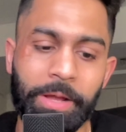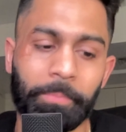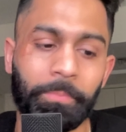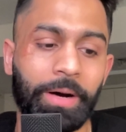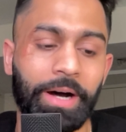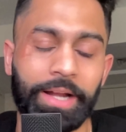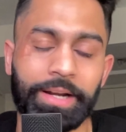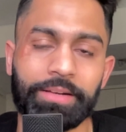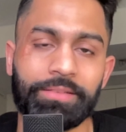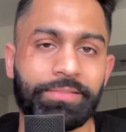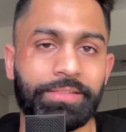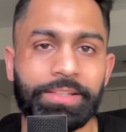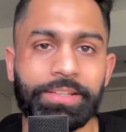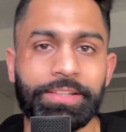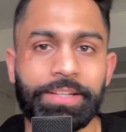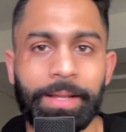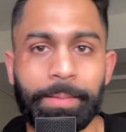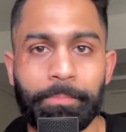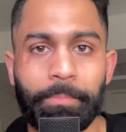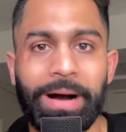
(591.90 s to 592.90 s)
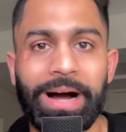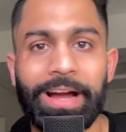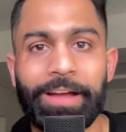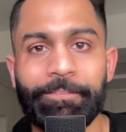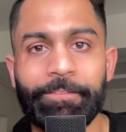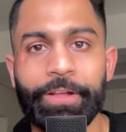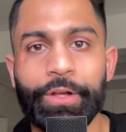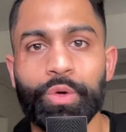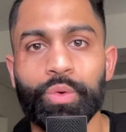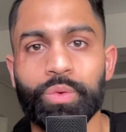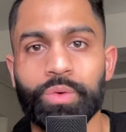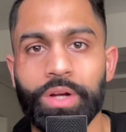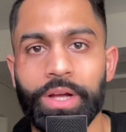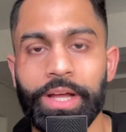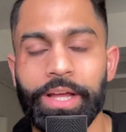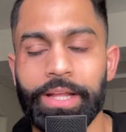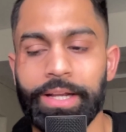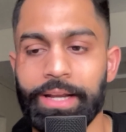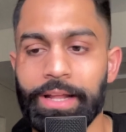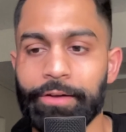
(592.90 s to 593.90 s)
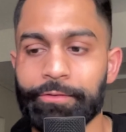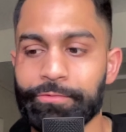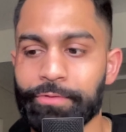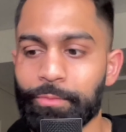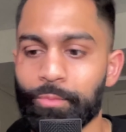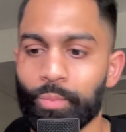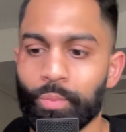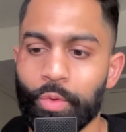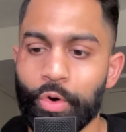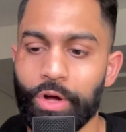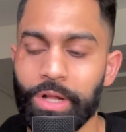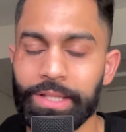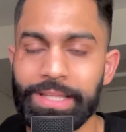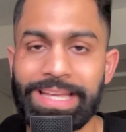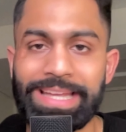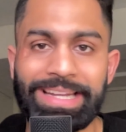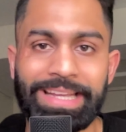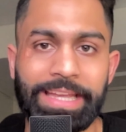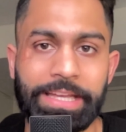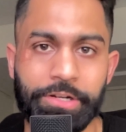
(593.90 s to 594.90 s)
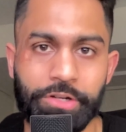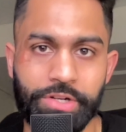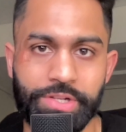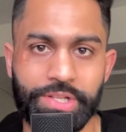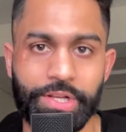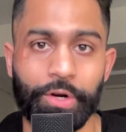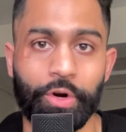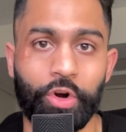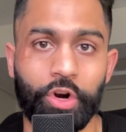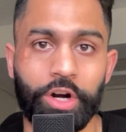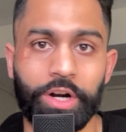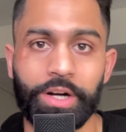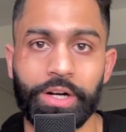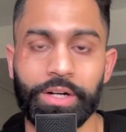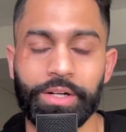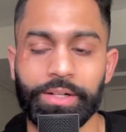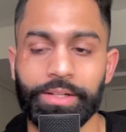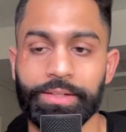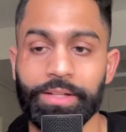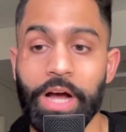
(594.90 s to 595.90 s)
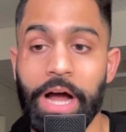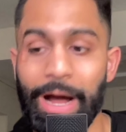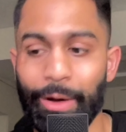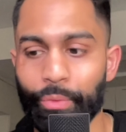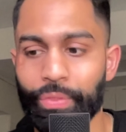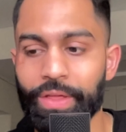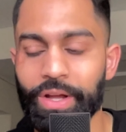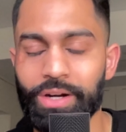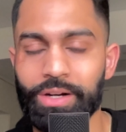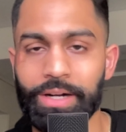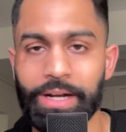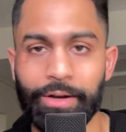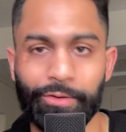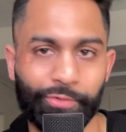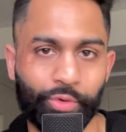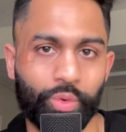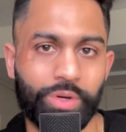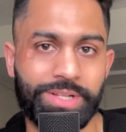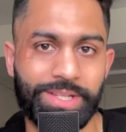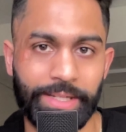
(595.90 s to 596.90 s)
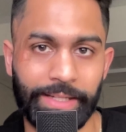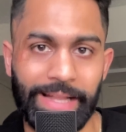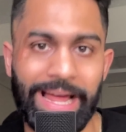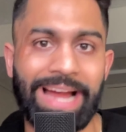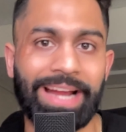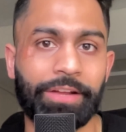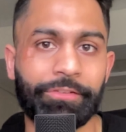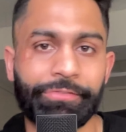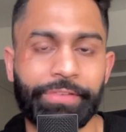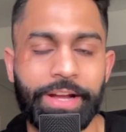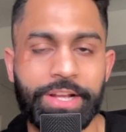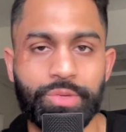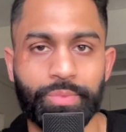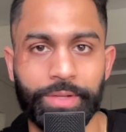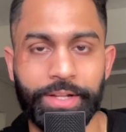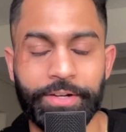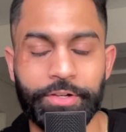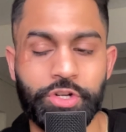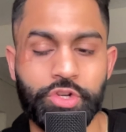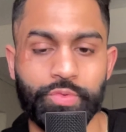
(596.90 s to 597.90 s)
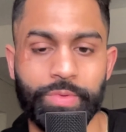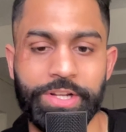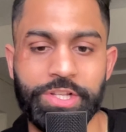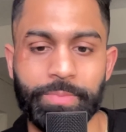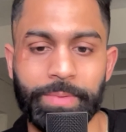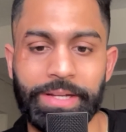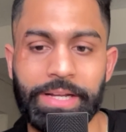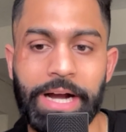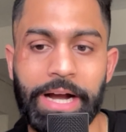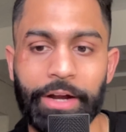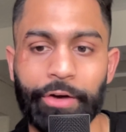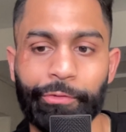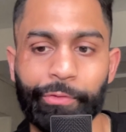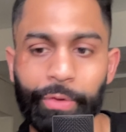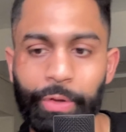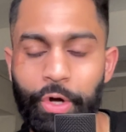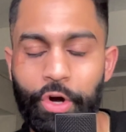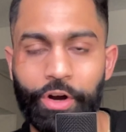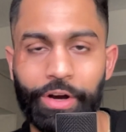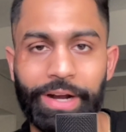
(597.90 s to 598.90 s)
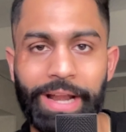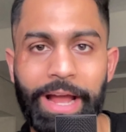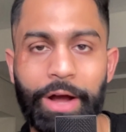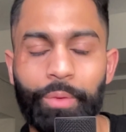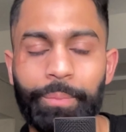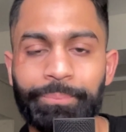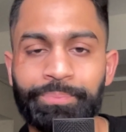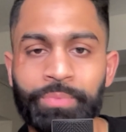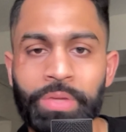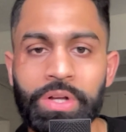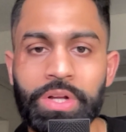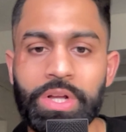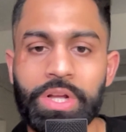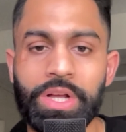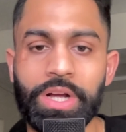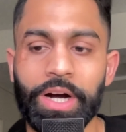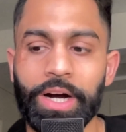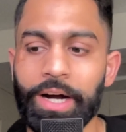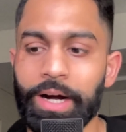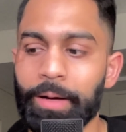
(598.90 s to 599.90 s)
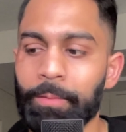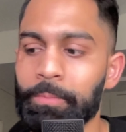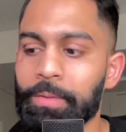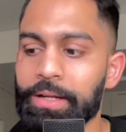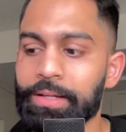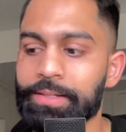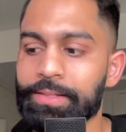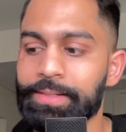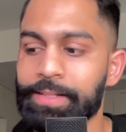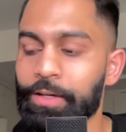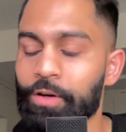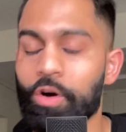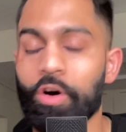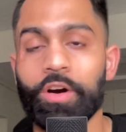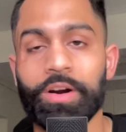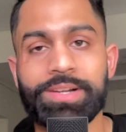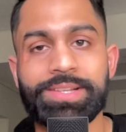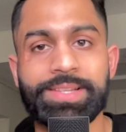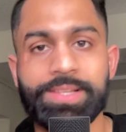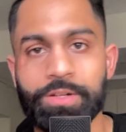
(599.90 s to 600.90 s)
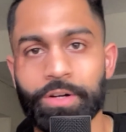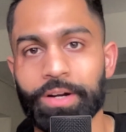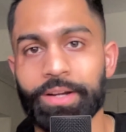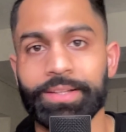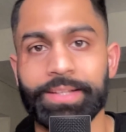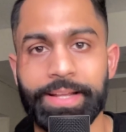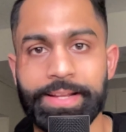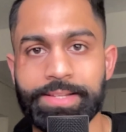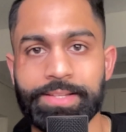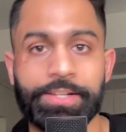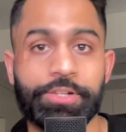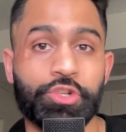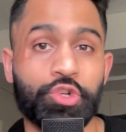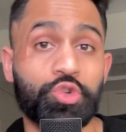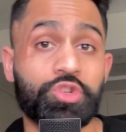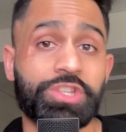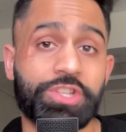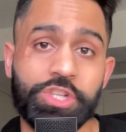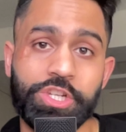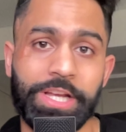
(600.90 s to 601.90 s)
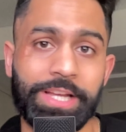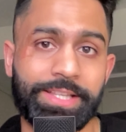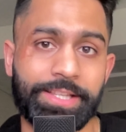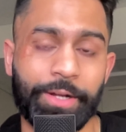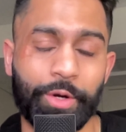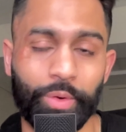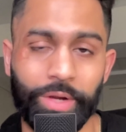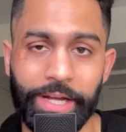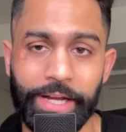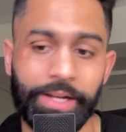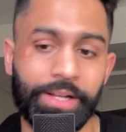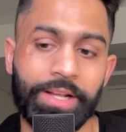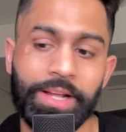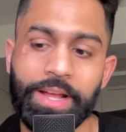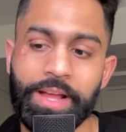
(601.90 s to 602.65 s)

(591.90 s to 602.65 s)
but in my view, and, and from all the indicators that are out there, and of course the lag effects with interest rates being higher for longer now, um, there are certain things that do suggest that, okay,